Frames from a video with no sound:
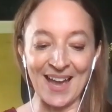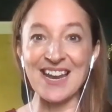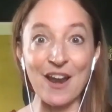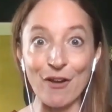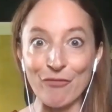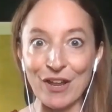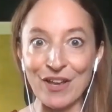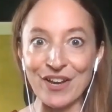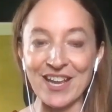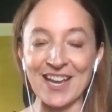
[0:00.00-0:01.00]
And they
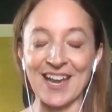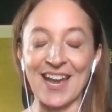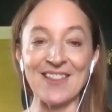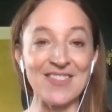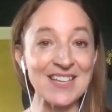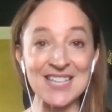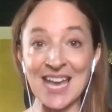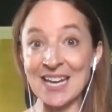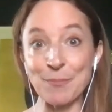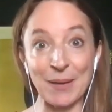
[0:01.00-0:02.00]
love learning.
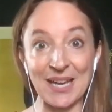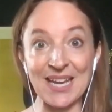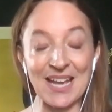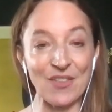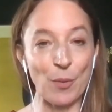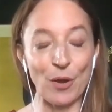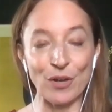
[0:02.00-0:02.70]
And this can be